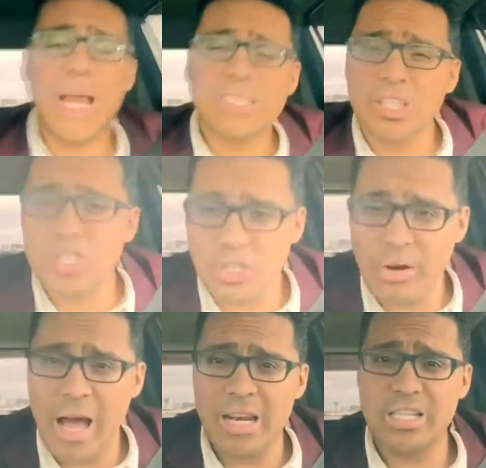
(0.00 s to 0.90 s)
exit
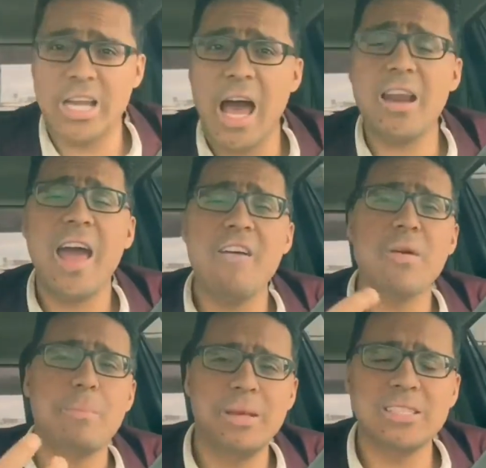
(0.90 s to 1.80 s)
strategy, how to
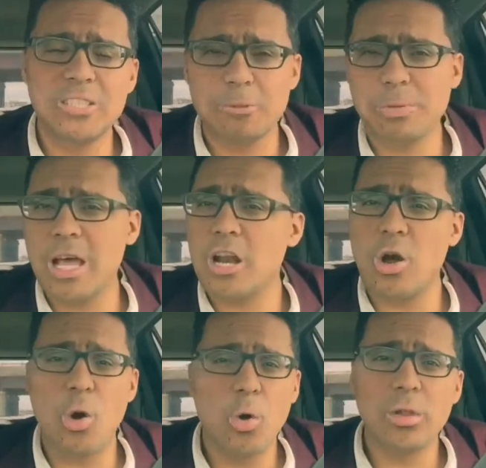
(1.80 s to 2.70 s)
have a business plan,
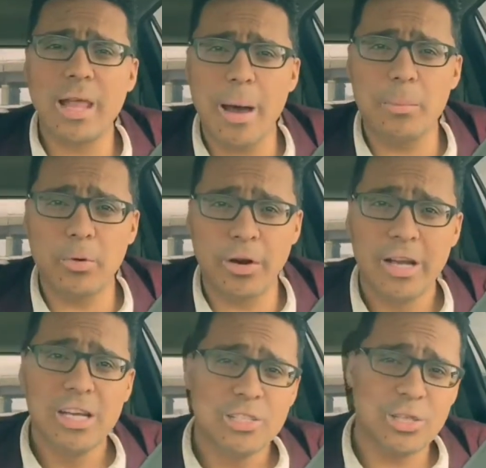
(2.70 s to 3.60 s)
and a whole lot more.
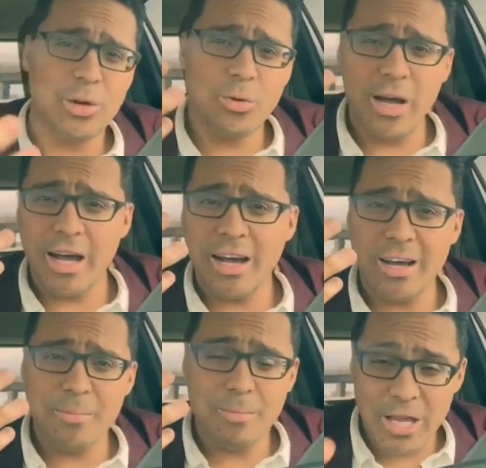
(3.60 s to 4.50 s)
So
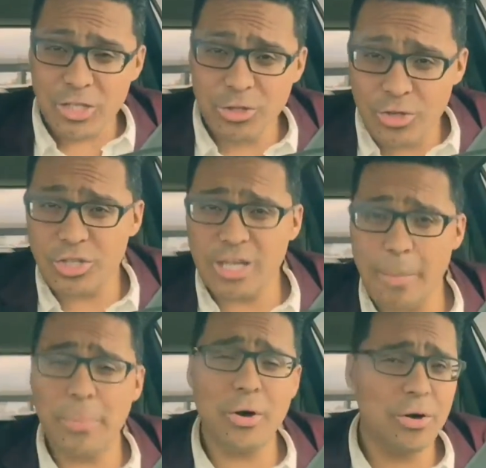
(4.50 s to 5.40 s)
make sure you
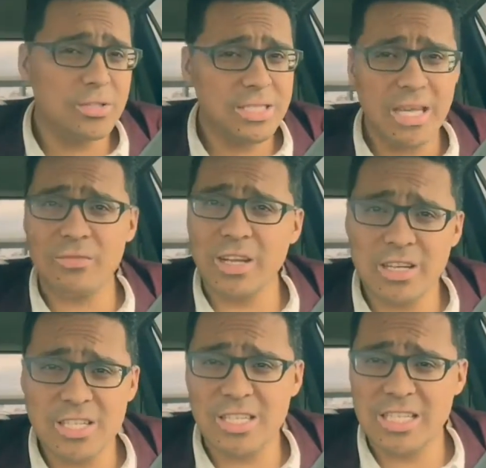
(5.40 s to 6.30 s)
jump on, see if
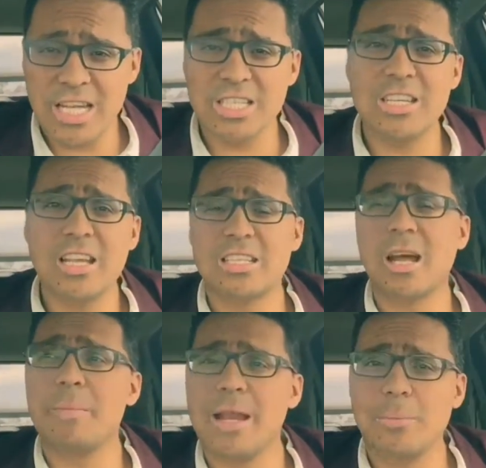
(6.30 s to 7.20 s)
there is a session that is
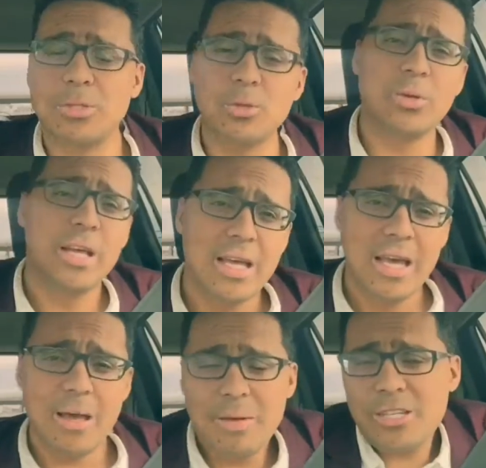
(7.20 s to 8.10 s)
coming up soon,
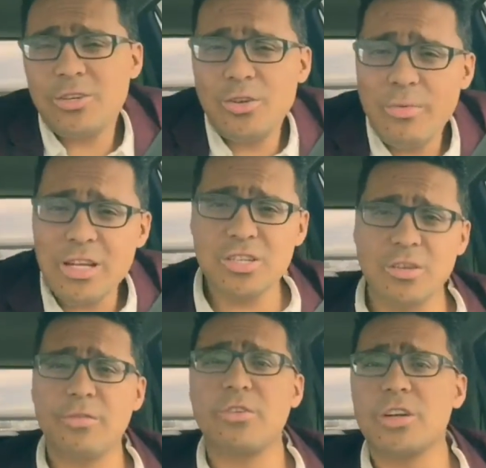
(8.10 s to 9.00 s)
and make sure you
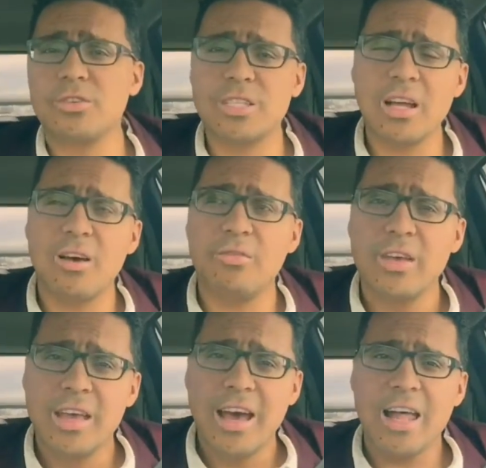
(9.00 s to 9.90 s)
register for it yourself.
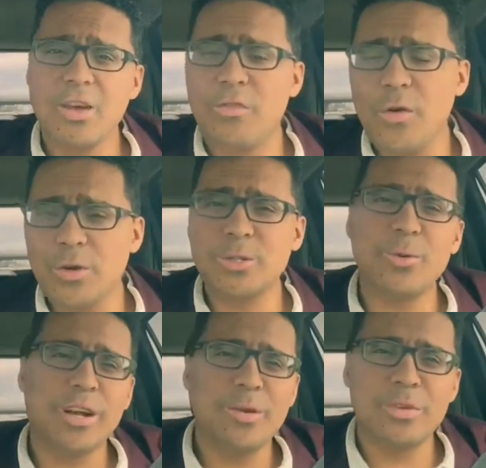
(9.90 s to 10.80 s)
I look forward
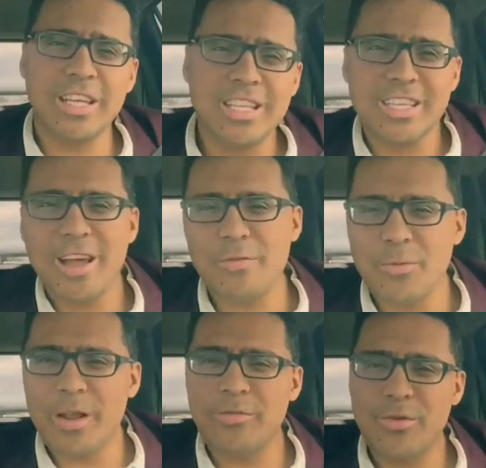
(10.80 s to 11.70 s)
to working with each and
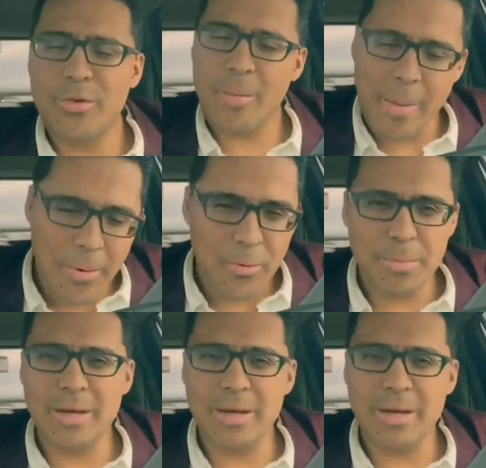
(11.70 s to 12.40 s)
every one of you. Remember, with